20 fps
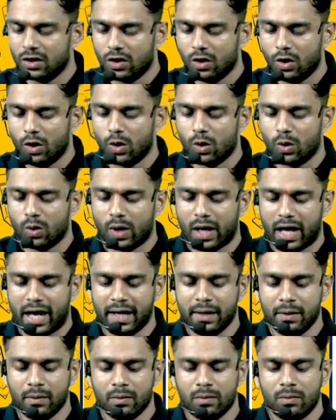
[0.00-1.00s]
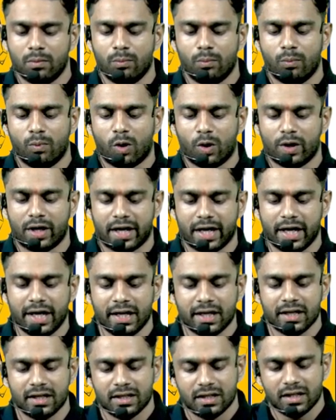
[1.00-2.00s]
low and moderate
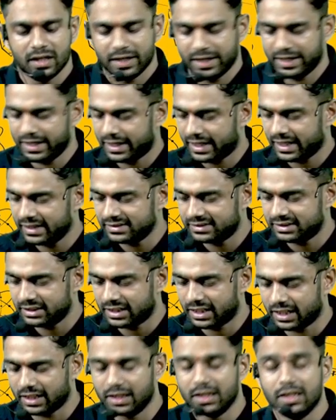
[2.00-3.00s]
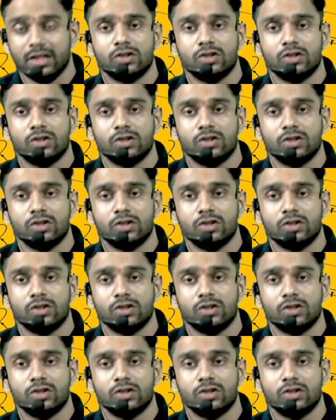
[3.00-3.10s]
intensity.